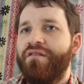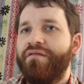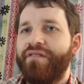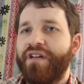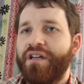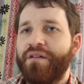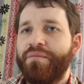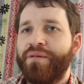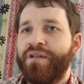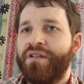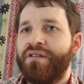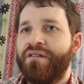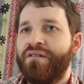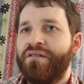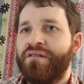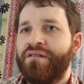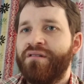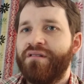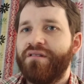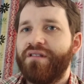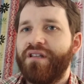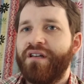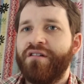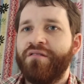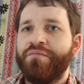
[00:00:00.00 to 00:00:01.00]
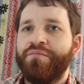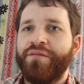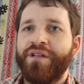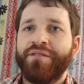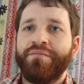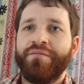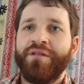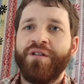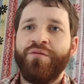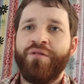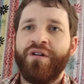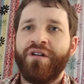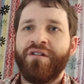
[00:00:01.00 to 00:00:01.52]
vaping, that would make
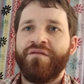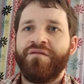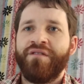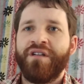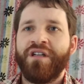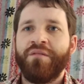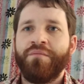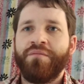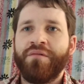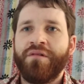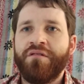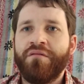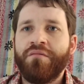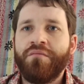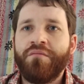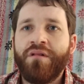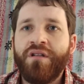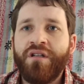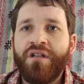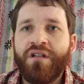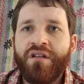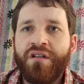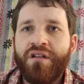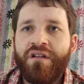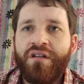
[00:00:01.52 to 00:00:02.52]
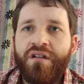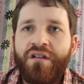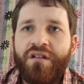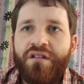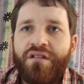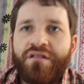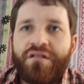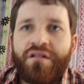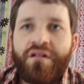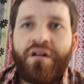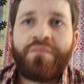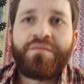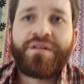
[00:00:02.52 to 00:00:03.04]
me want to vape. And
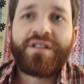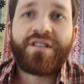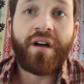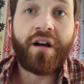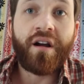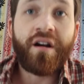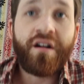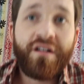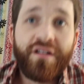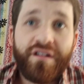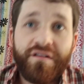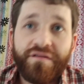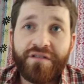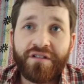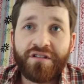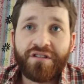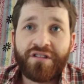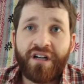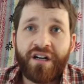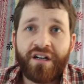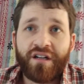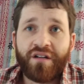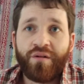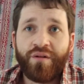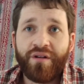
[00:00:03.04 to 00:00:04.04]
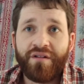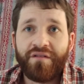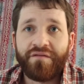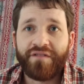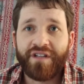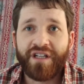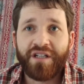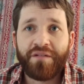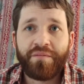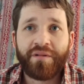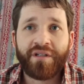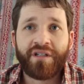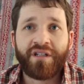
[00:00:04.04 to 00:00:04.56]
so I'm sorry if you're trying to quit
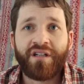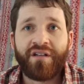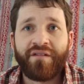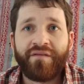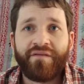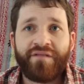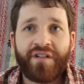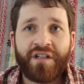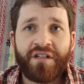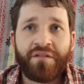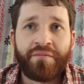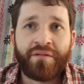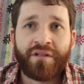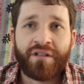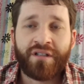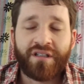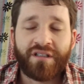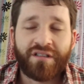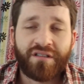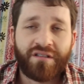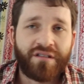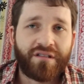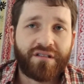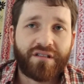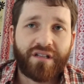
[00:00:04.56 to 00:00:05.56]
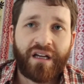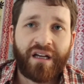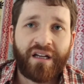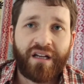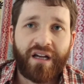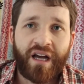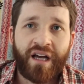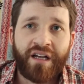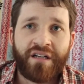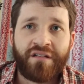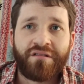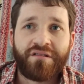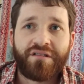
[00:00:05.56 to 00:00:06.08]
vaping and I'm vaping.
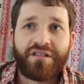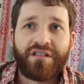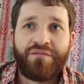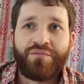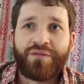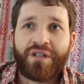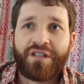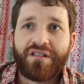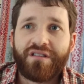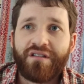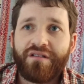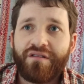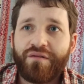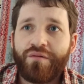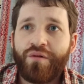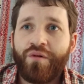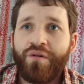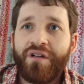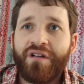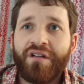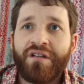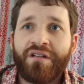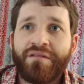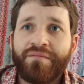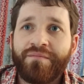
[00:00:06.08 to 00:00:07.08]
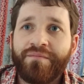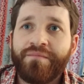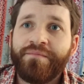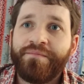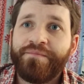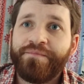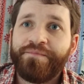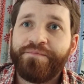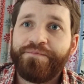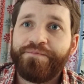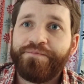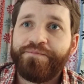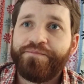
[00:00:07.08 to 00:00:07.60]
I don't see myself quitting.
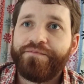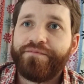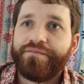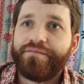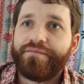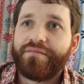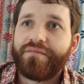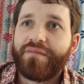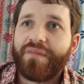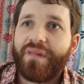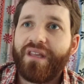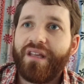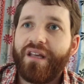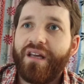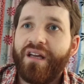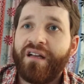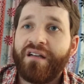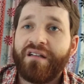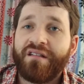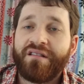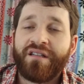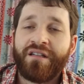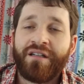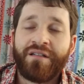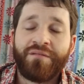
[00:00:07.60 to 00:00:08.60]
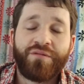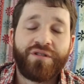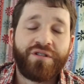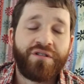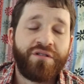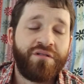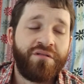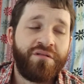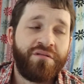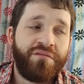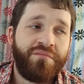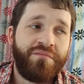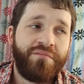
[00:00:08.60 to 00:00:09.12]
anytime
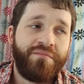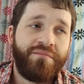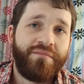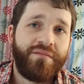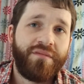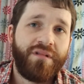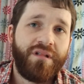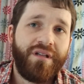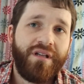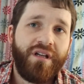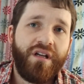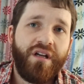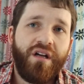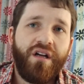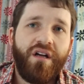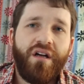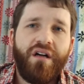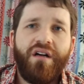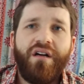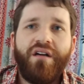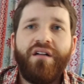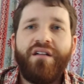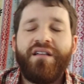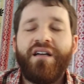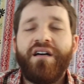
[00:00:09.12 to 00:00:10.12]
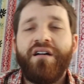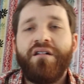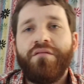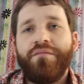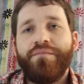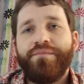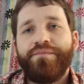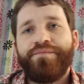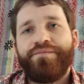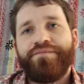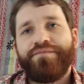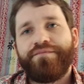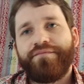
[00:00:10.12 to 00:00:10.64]
soon.
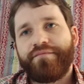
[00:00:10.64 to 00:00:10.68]
Now,